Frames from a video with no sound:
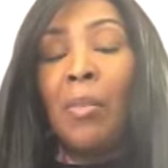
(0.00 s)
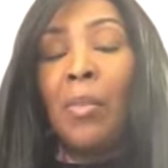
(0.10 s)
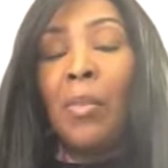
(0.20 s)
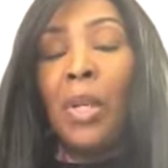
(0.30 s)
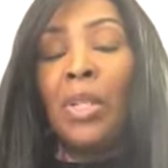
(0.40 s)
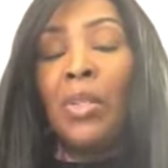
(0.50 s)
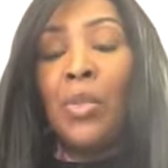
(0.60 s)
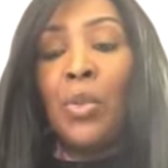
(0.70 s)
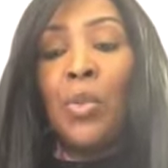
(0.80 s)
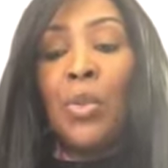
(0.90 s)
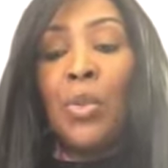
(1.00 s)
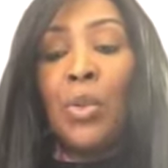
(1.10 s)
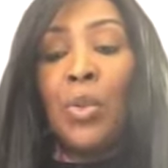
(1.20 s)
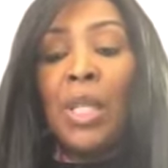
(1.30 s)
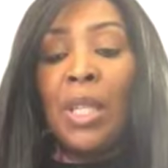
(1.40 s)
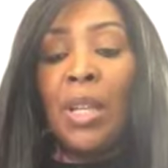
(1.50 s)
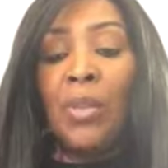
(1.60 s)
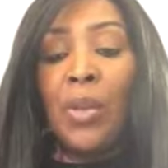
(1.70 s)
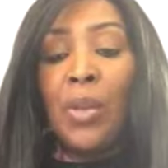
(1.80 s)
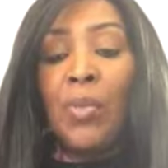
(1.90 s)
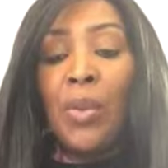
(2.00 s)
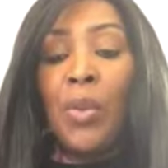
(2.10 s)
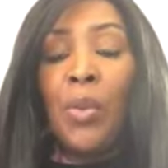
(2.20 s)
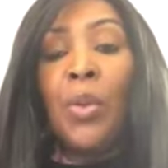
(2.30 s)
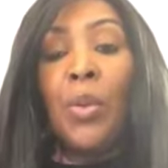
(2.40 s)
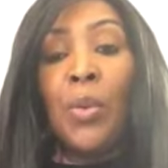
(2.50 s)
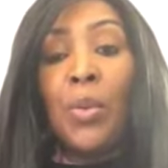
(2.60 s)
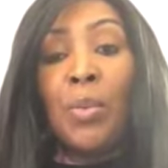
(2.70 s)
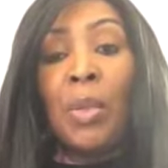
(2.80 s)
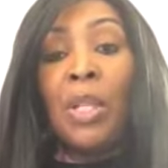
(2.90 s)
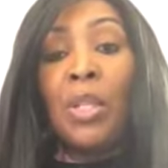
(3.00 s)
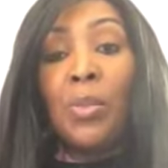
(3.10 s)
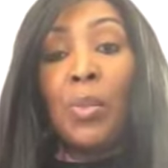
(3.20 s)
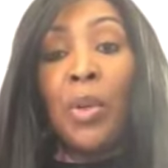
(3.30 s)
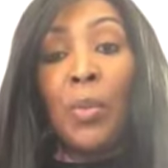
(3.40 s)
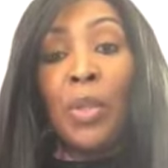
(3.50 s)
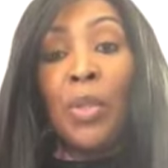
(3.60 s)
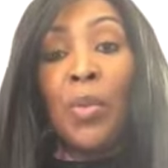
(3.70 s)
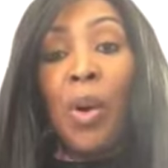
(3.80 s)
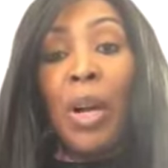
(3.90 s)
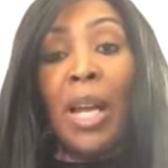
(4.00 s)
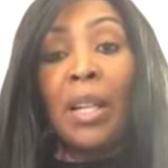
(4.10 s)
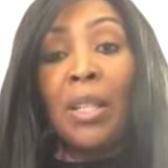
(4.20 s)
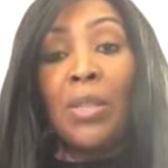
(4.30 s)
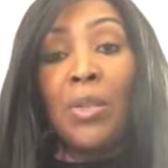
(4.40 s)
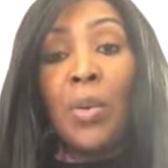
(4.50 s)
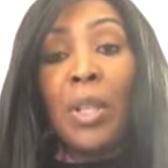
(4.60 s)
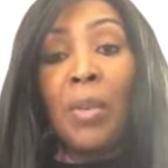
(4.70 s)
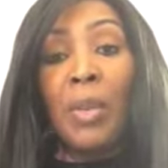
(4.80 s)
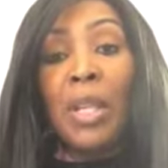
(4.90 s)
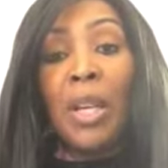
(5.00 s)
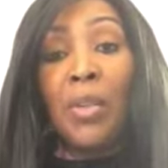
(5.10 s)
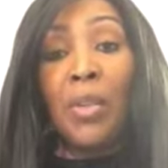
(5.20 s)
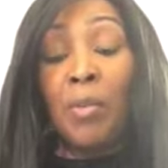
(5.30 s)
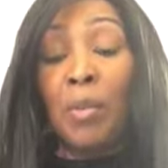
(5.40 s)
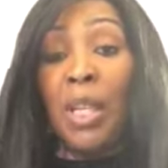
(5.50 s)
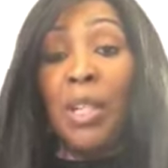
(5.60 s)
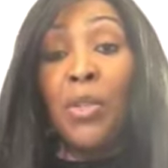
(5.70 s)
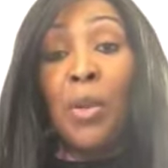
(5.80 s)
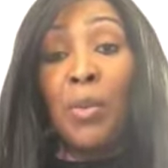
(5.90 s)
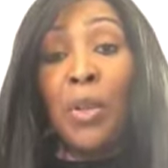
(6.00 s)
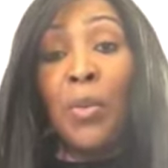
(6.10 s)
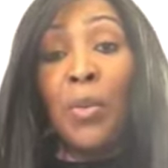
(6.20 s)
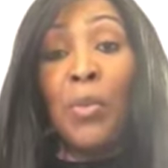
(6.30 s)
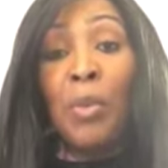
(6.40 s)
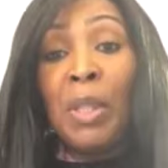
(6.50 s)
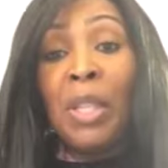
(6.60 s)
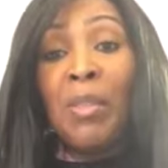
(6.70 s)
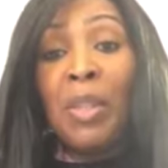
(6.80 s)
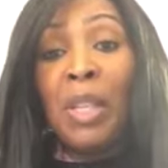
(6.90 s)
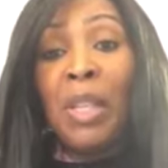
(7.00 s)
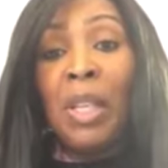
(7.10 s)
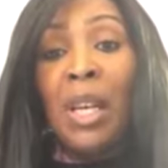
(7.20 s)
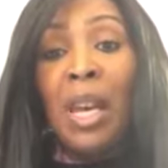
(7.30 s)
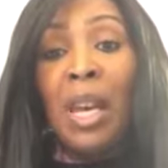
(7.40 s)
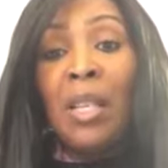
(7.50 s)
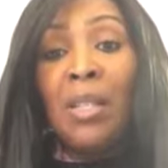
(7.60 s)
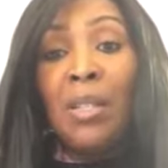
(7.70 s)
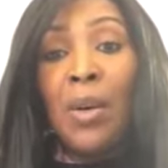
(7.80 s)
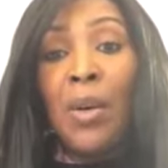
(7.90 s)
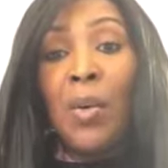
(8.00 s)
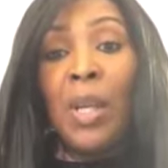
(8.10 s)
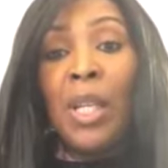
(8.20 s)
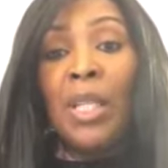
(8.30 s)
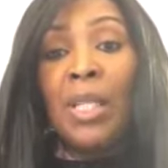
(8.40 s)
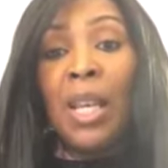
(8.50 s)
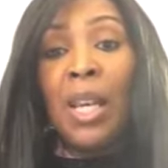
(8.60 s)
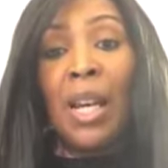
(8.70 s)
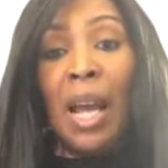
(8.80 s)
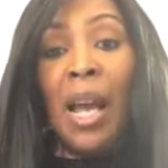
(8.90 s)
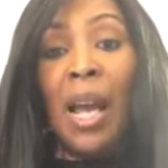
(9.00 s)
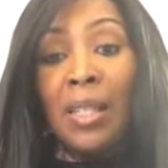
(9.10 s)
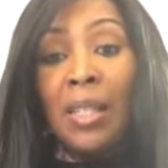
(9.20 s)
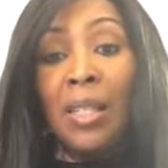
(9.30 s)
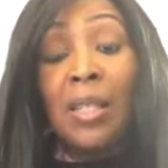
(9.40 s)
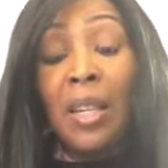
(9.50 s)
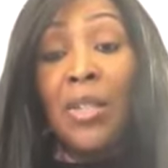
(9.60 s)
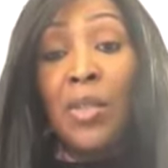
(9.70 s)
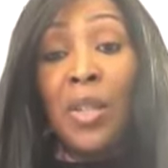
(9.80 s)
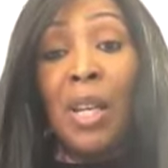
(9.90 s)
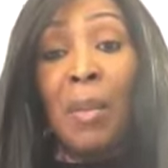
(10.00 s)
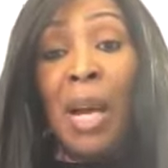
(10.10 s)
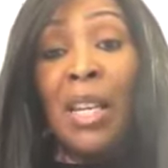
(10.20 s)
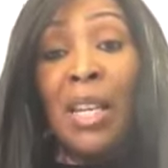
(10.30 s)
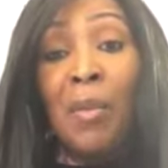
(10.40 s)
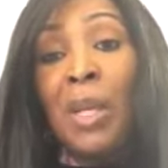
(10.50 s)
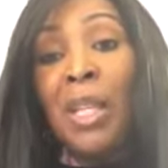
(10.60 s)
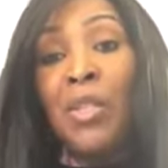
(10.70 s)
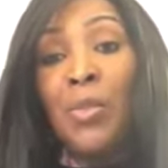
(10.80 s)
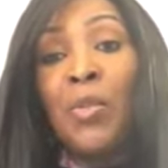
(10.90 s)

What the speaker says: was due to, he said, if you don't know who you be in this world, when you walk out of this door, they will tell you, because you don't know, you will believe it. And so he's like, he says, state your name, I am. And this was